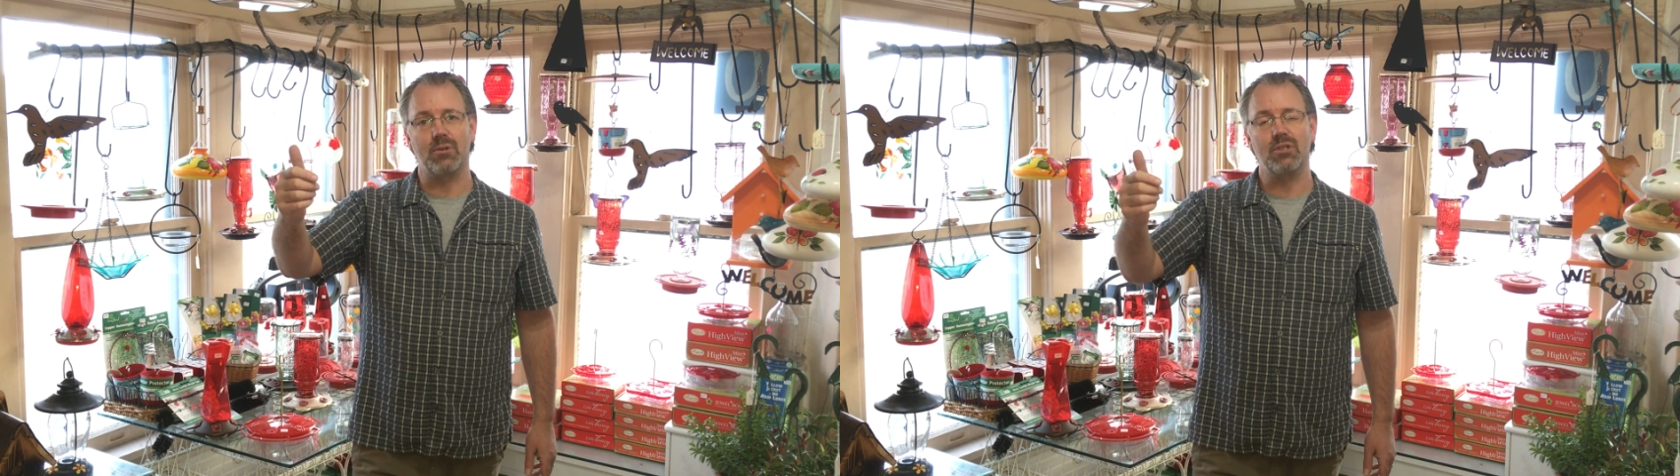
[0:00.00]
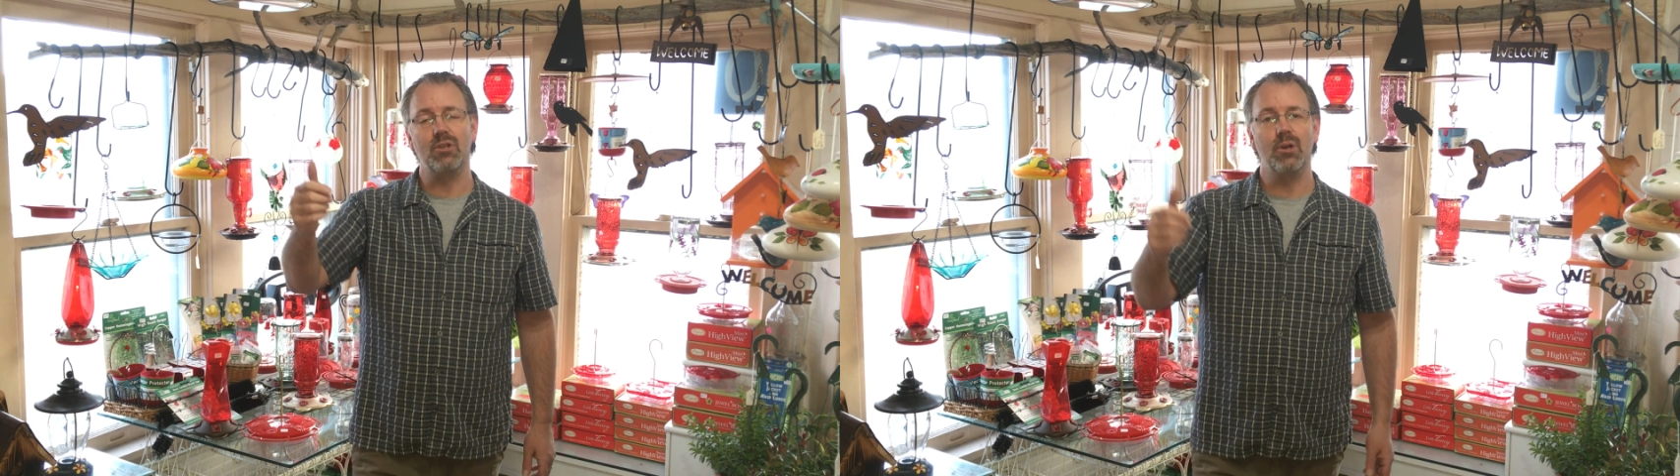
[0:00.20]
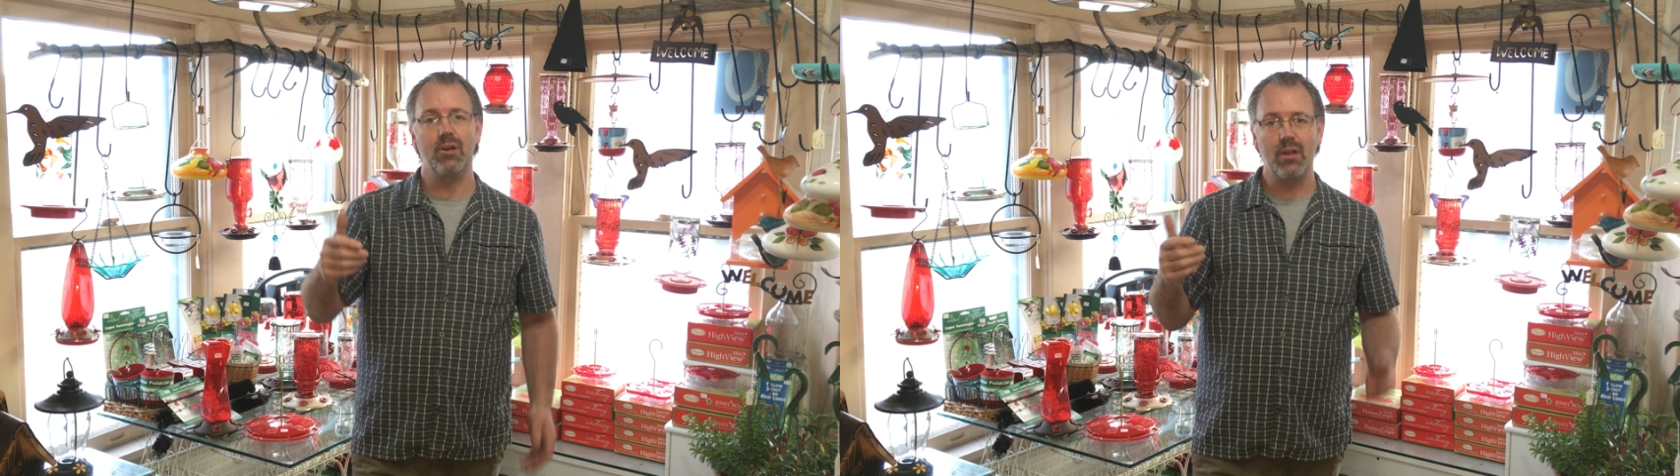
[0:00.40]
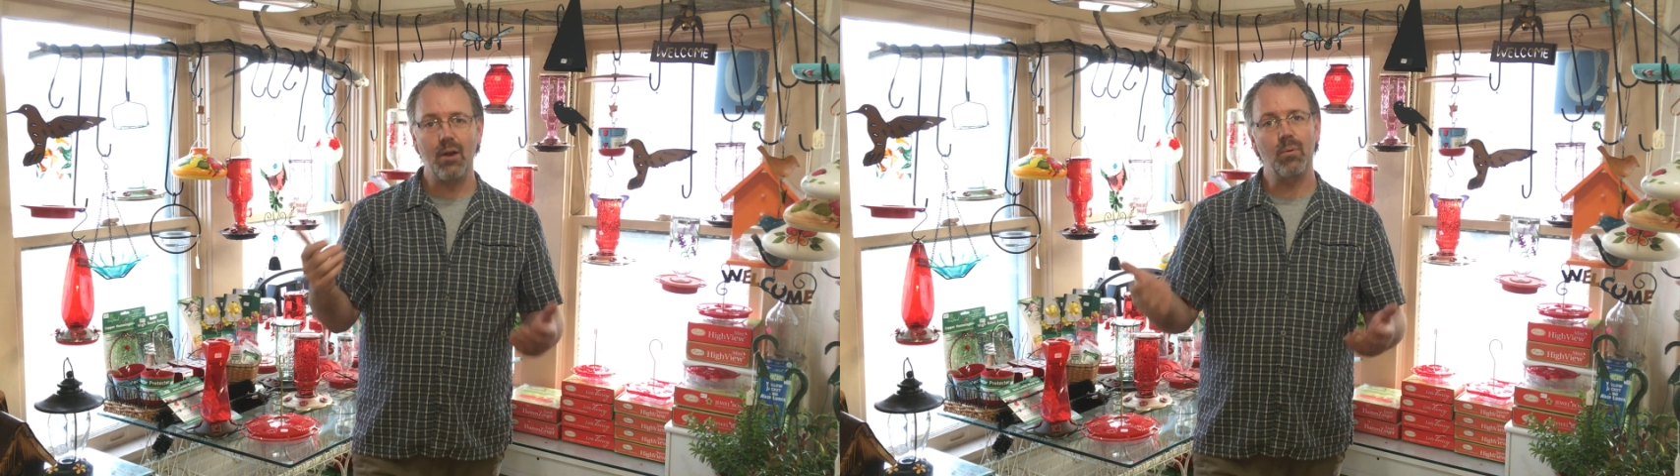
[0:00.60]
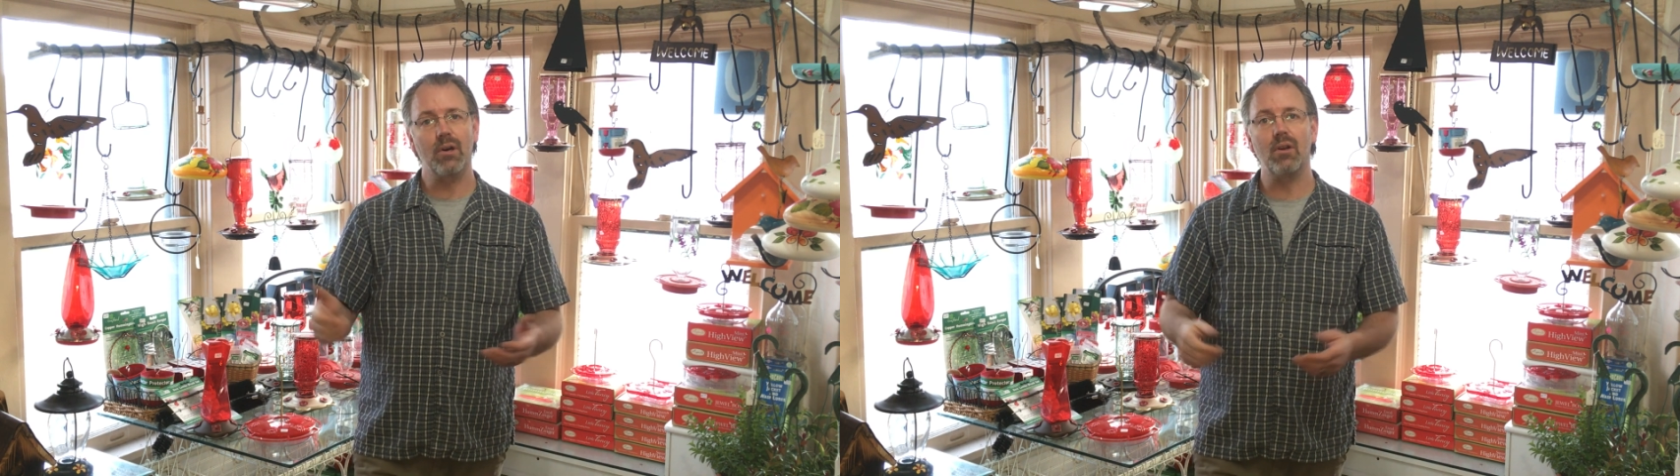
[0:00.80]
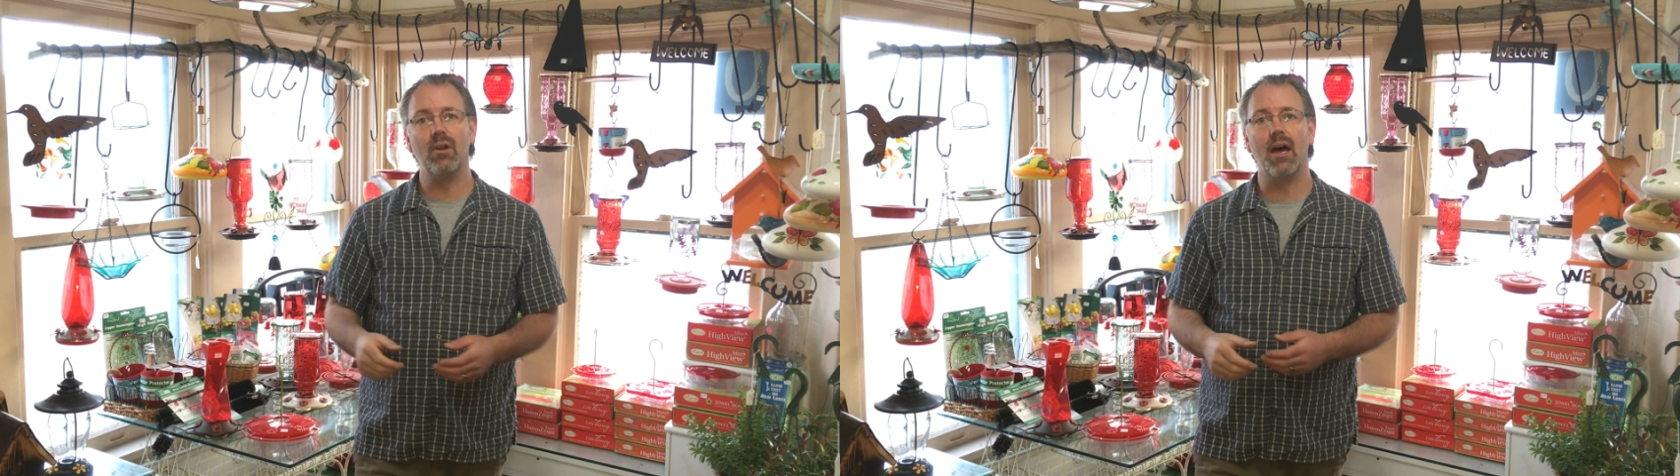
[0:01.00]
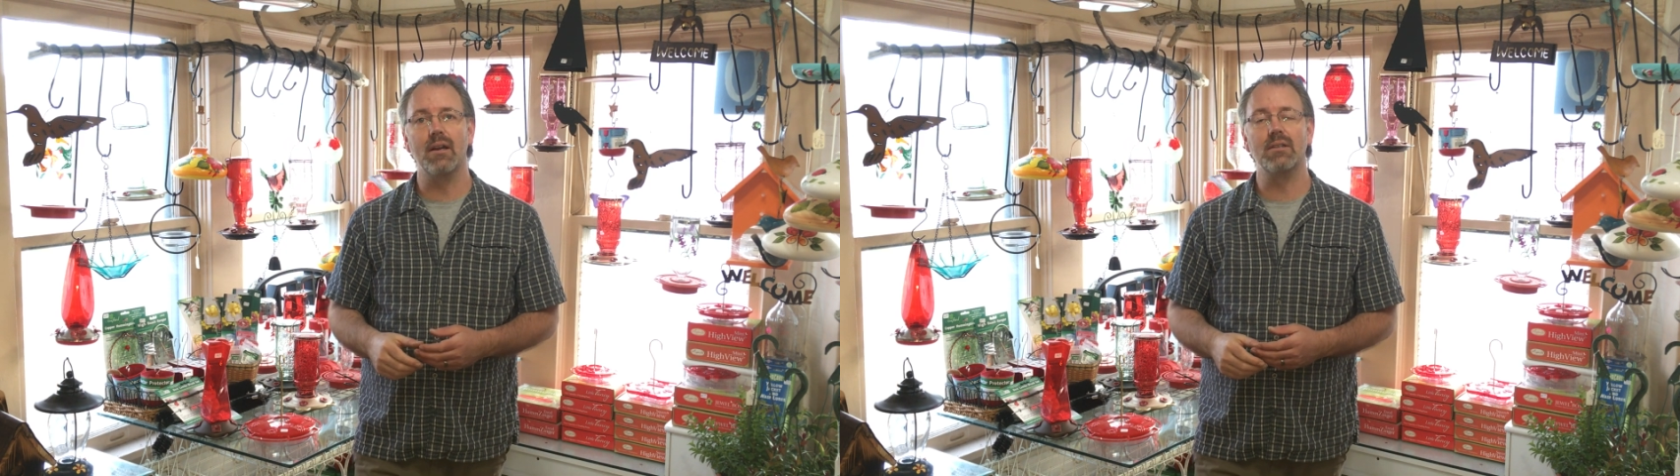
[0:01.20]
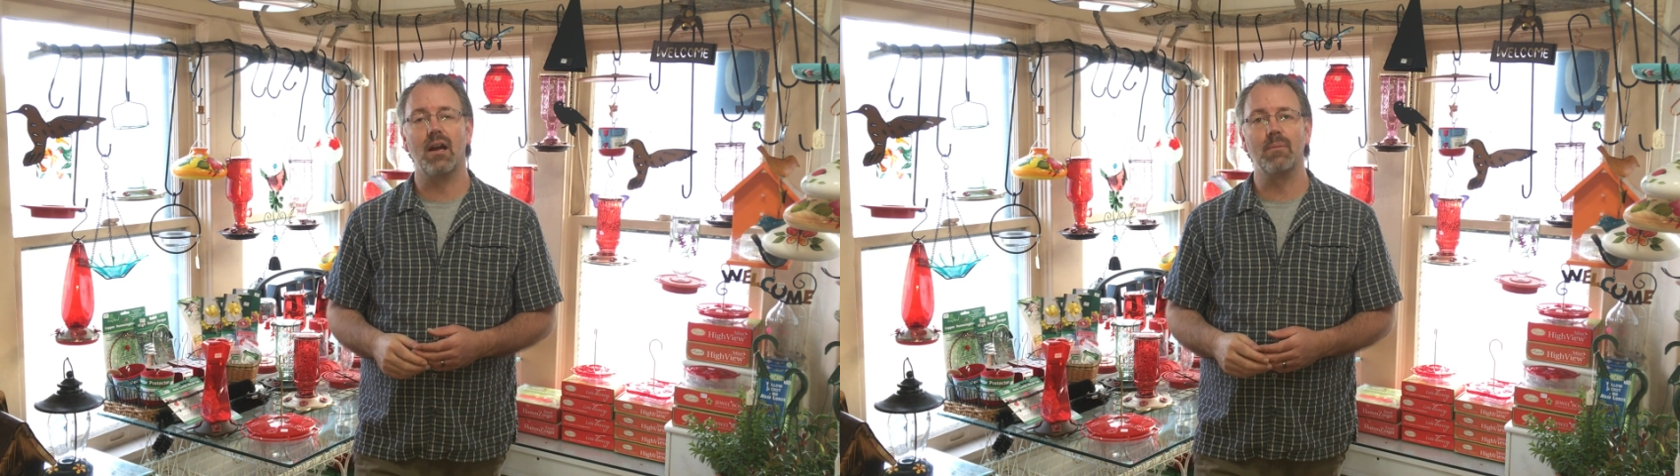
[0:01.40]
And you hear that word a lot of
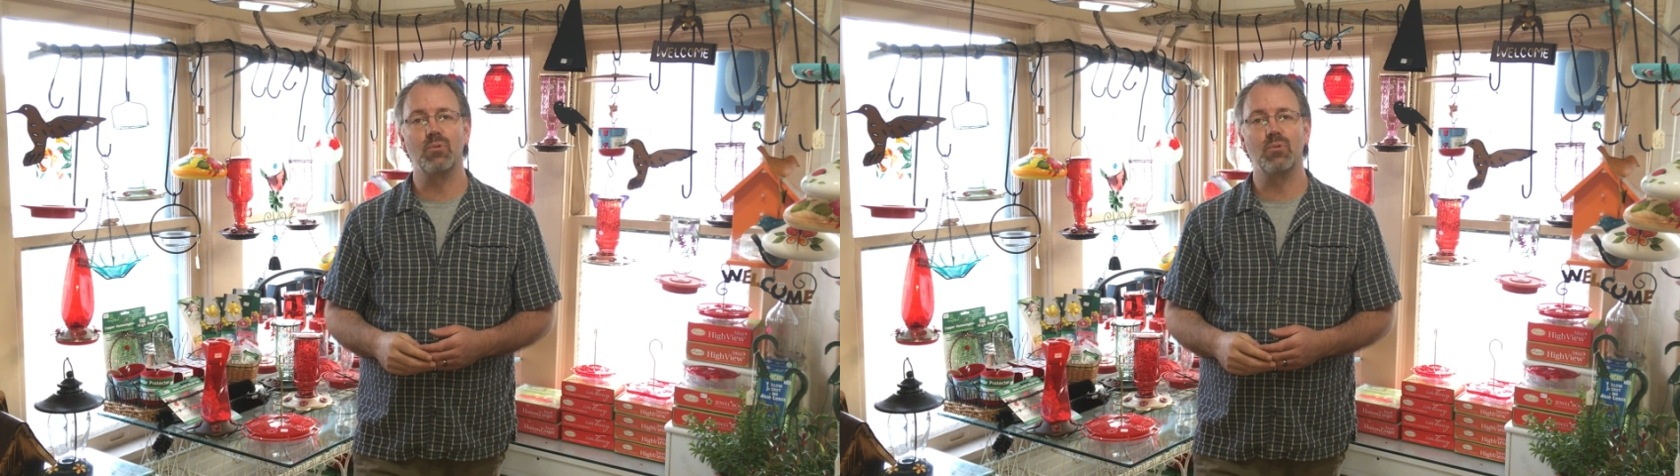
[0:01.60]
times